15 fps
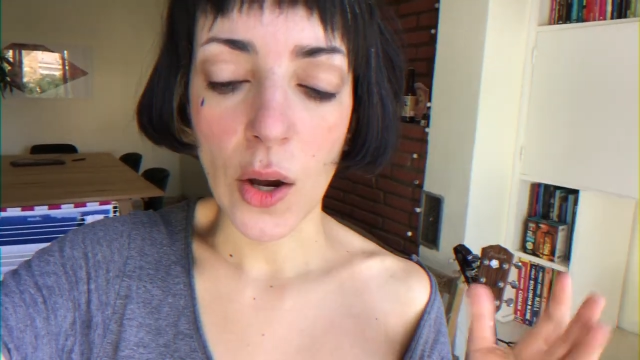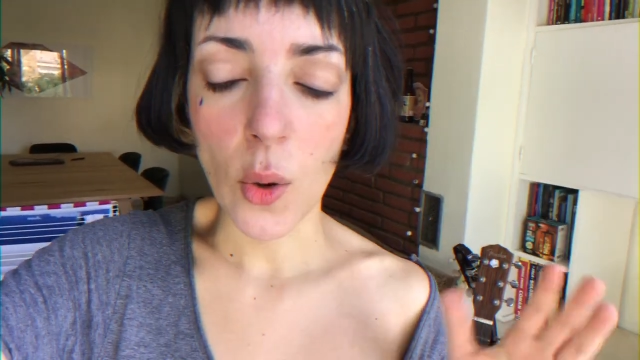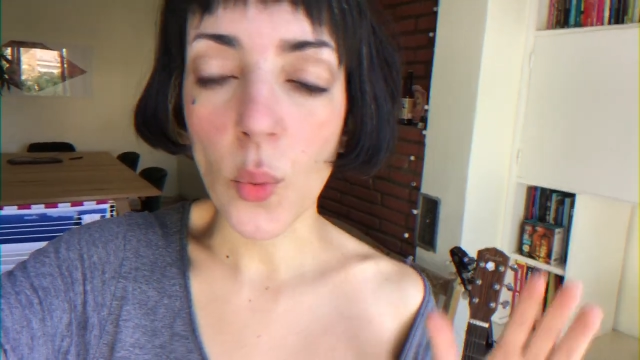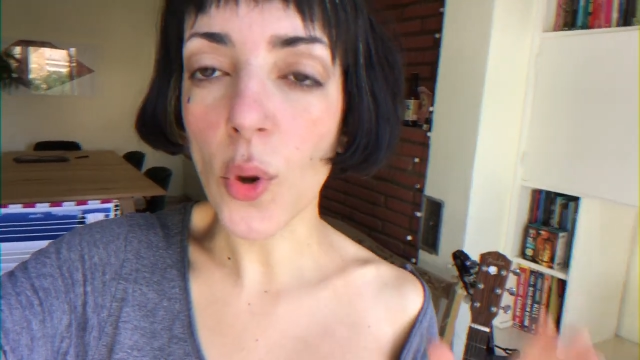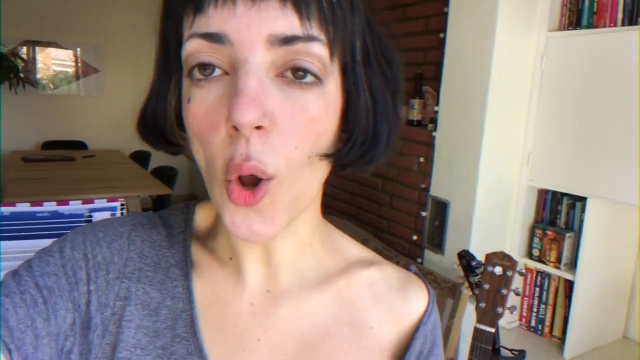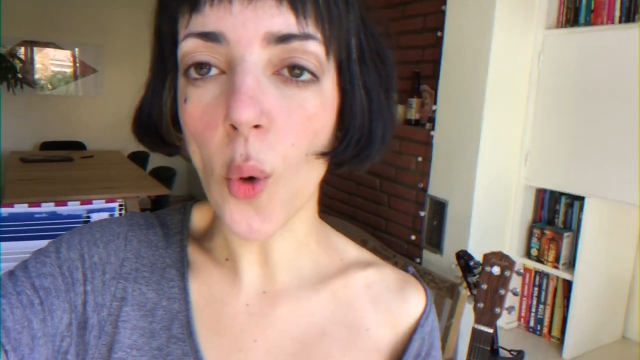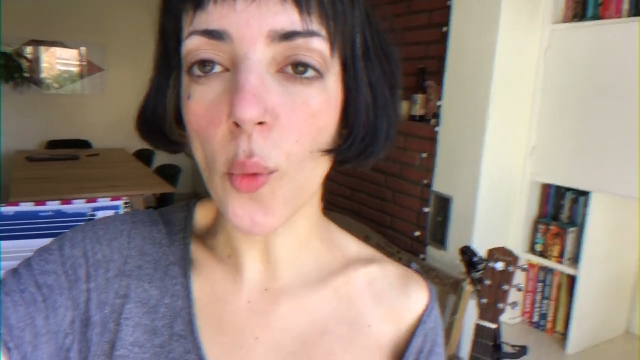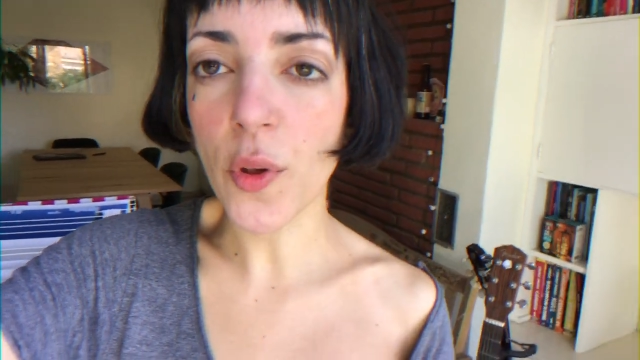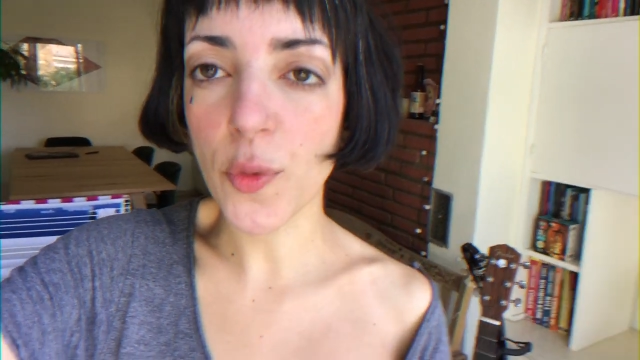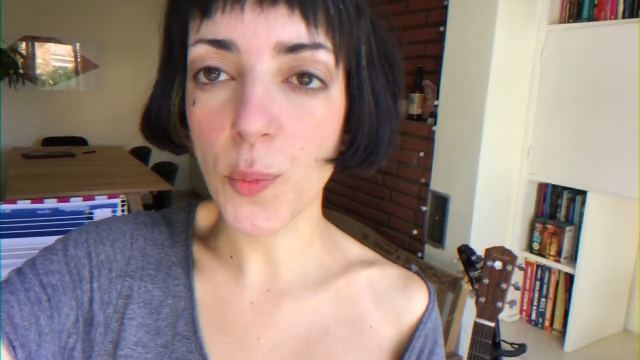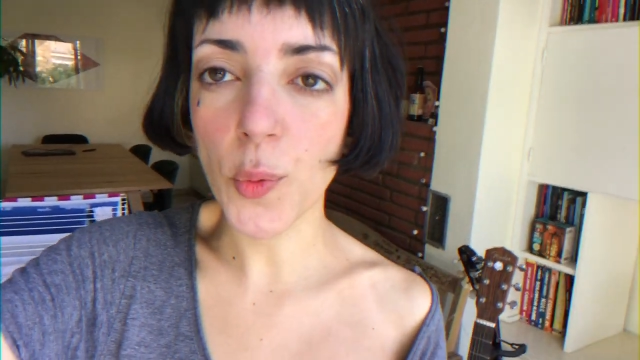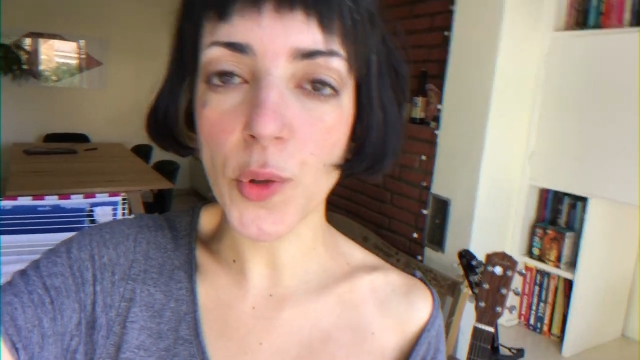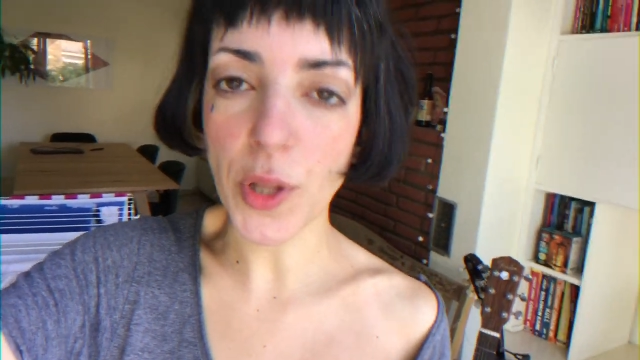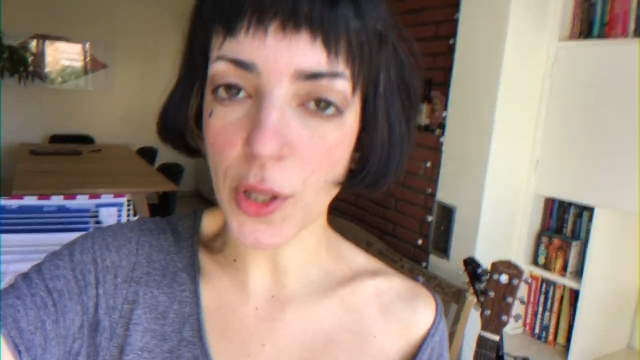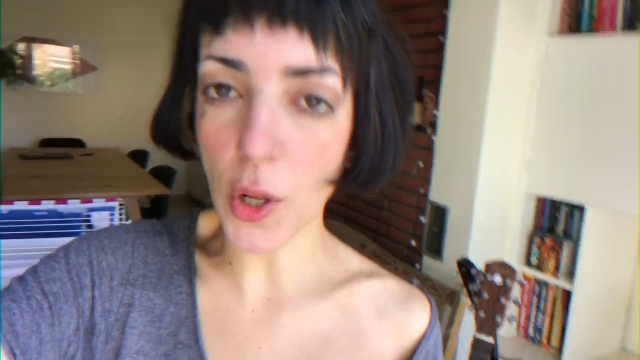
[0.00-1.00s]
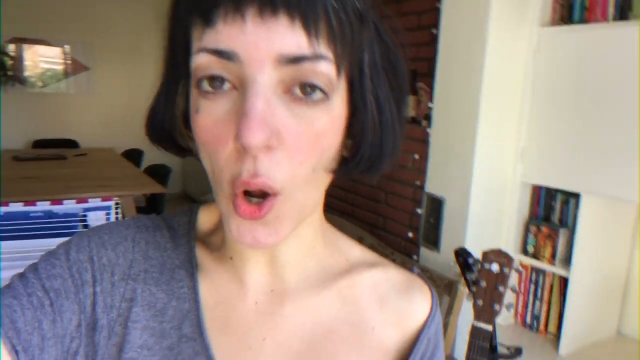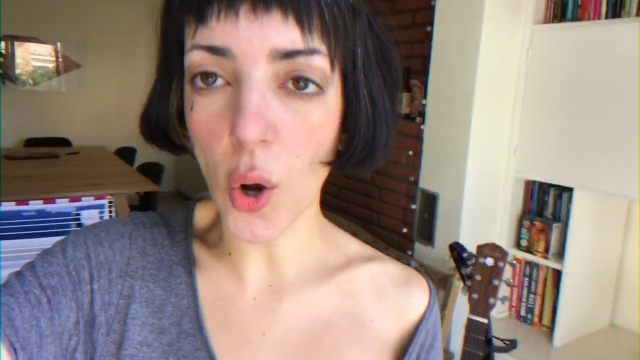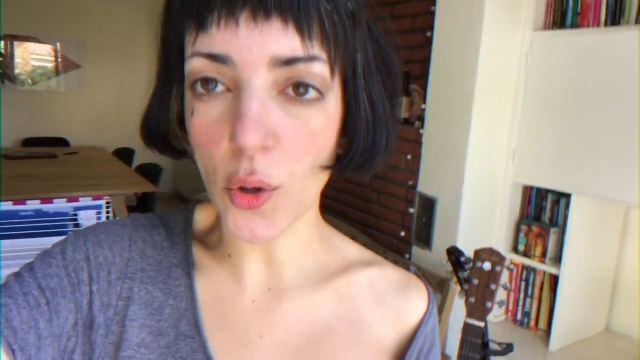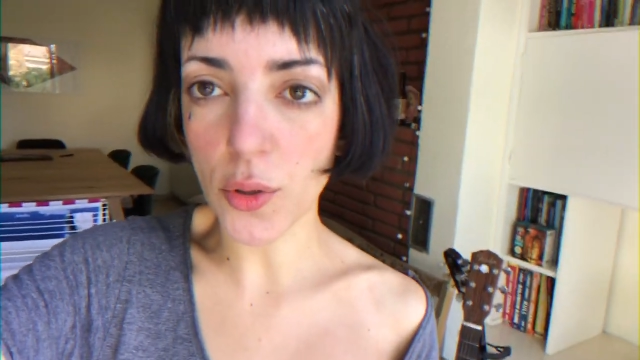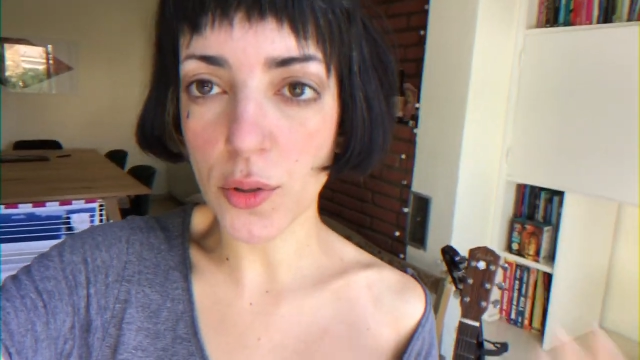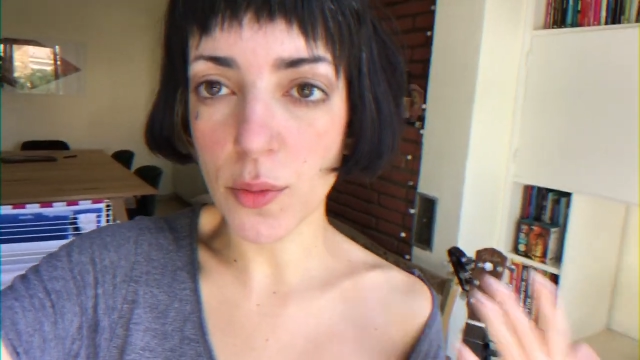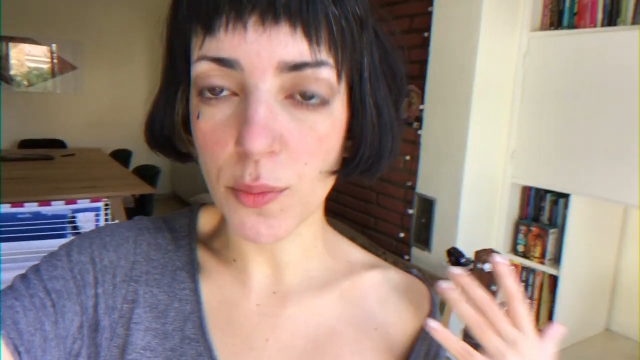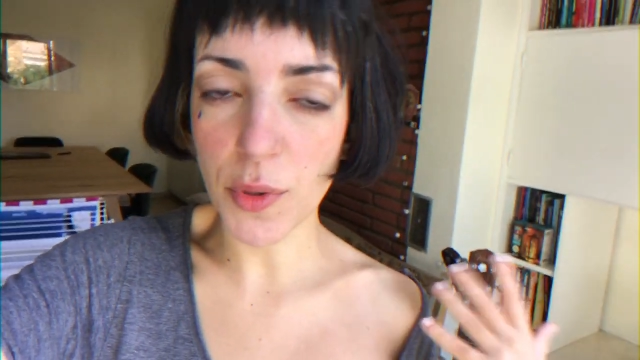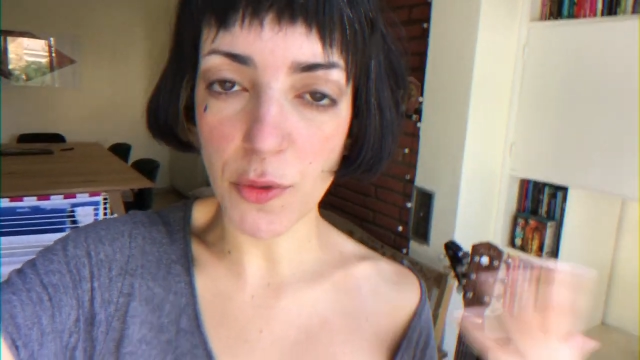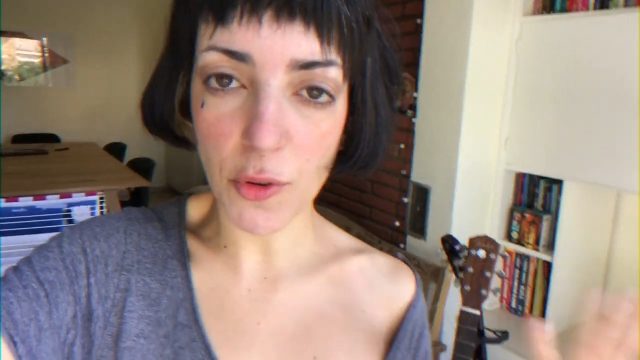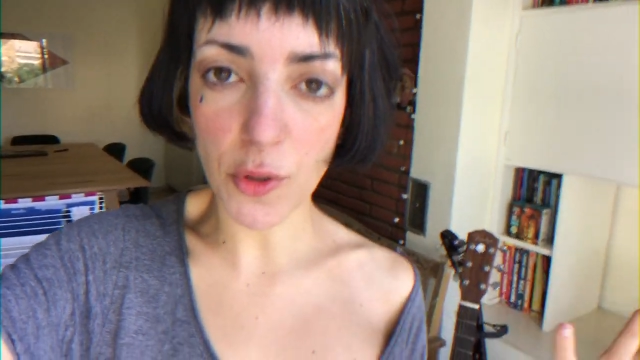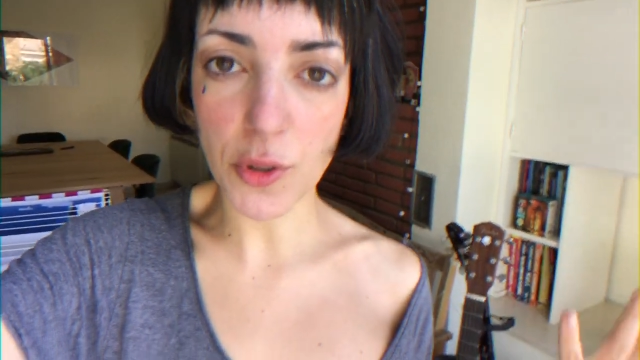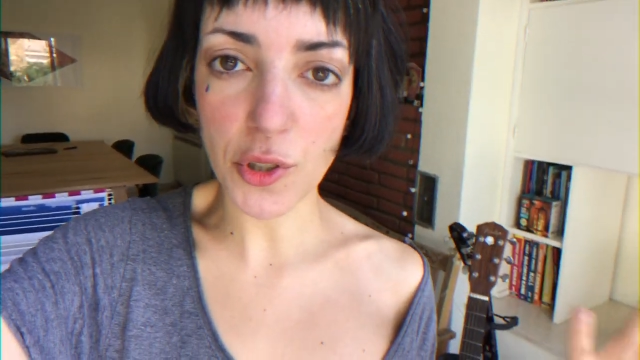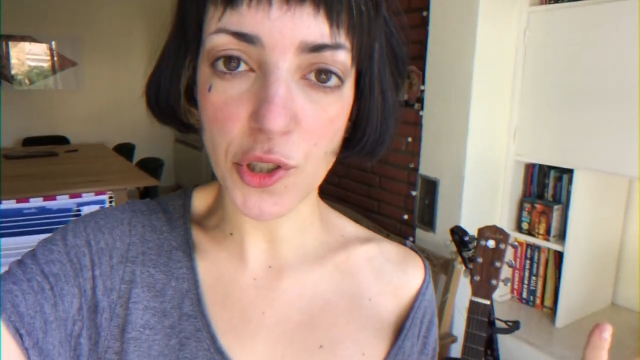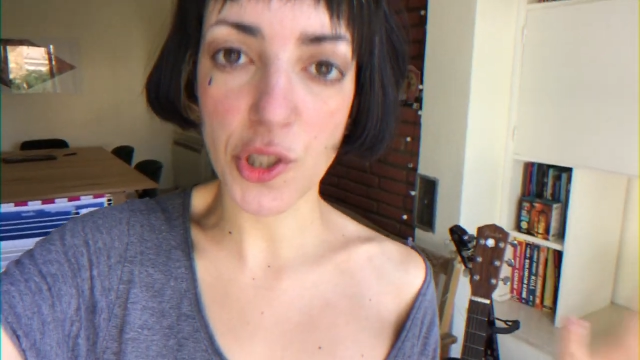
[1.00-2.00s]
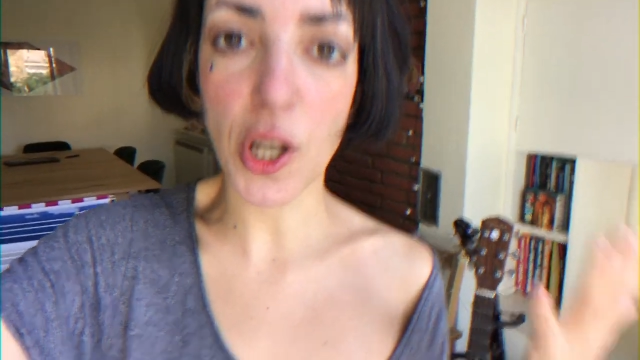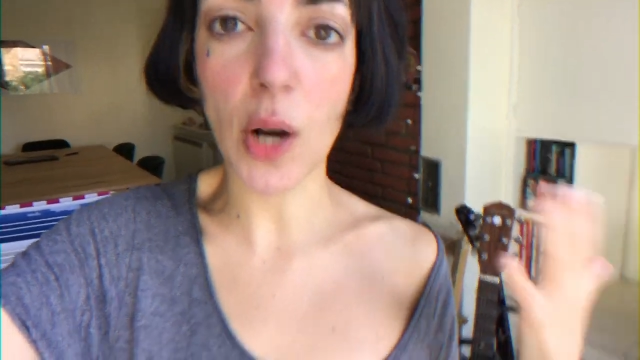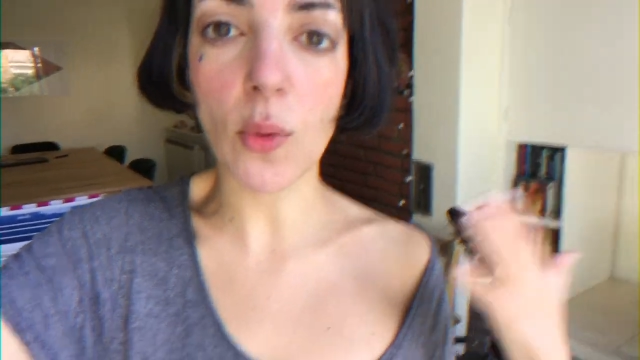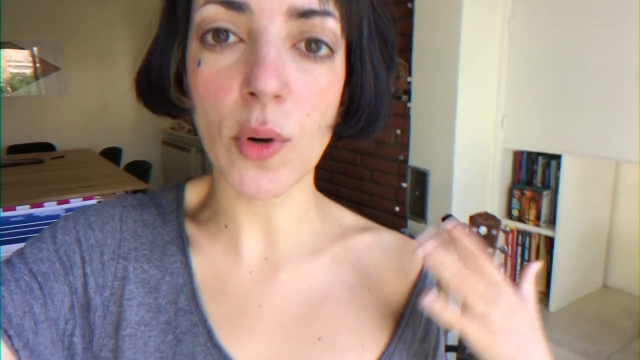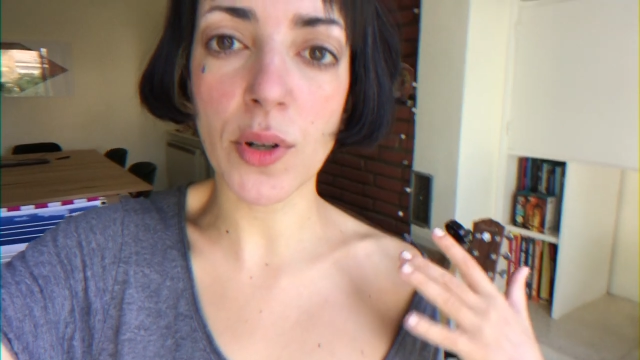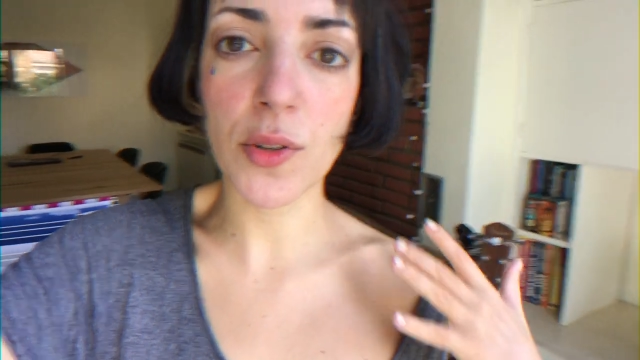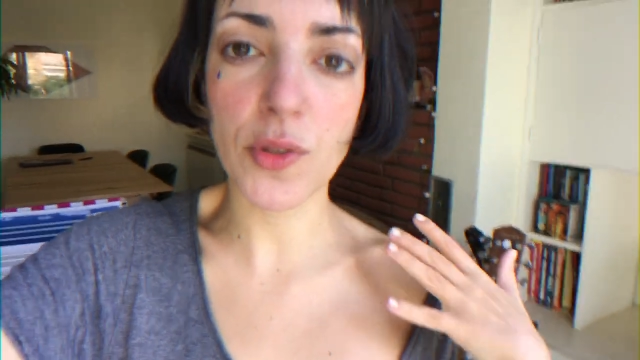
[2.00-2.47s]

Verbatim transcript: We always put it on before the shower